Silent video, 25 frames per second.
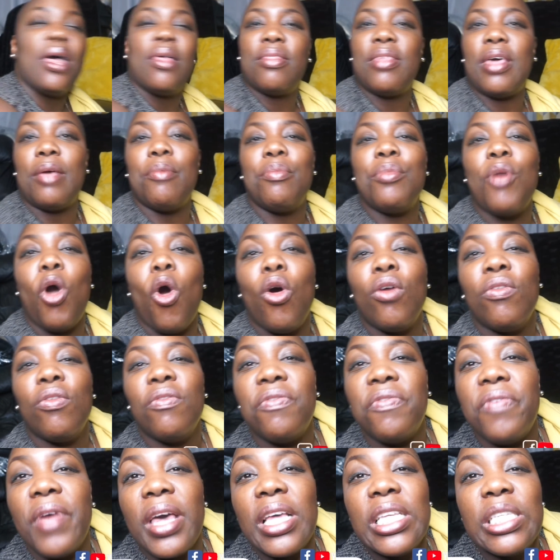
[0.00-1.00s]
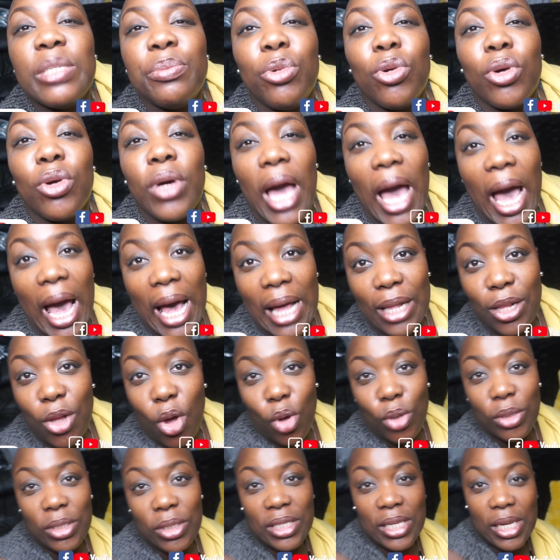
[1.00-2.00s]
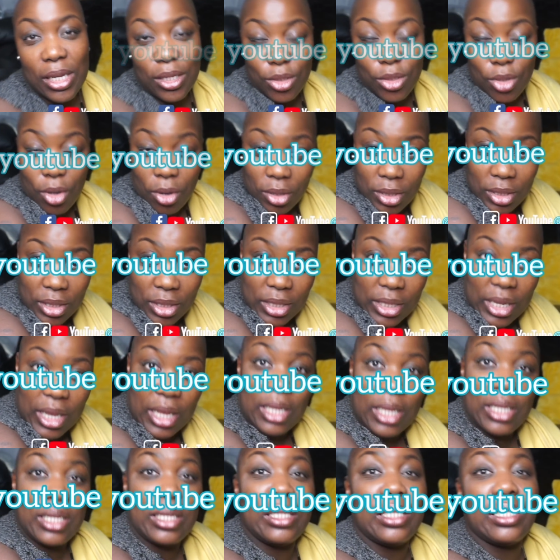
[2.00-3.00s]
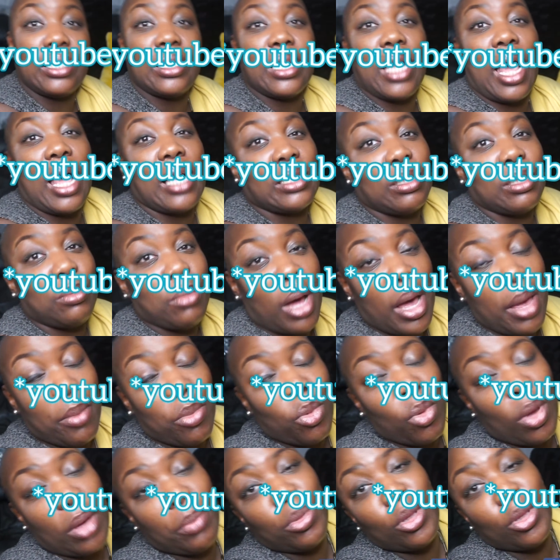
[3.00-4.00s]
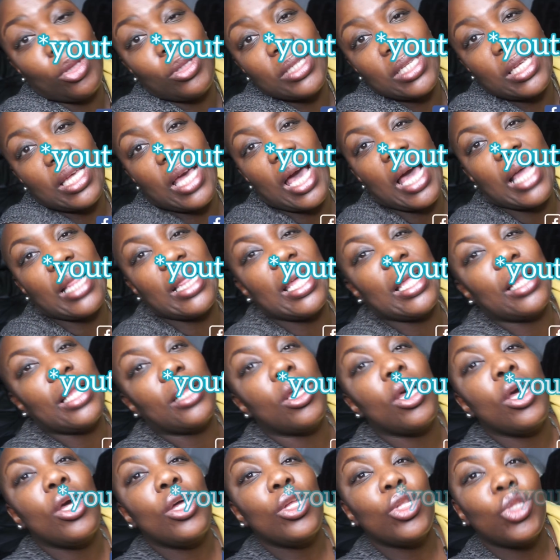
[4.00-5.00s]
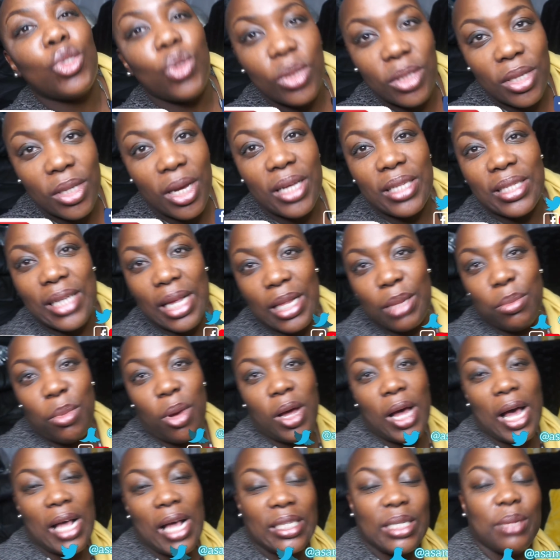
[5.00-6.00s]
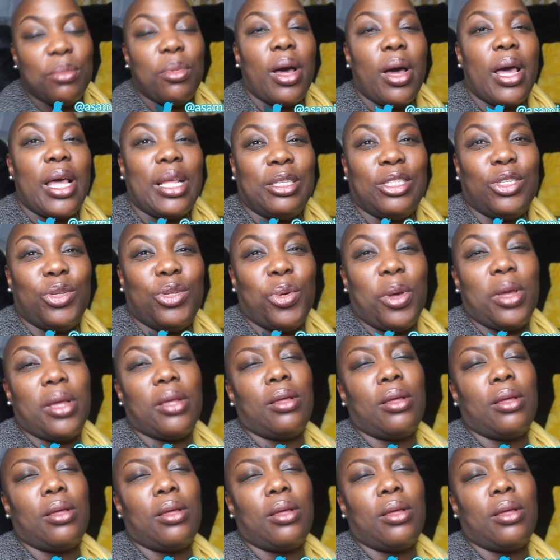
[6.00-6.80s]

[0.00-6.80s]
Then on Facebook and on TikToks is Azamar MUA Beauty. And then Twitter is Azamar MUA.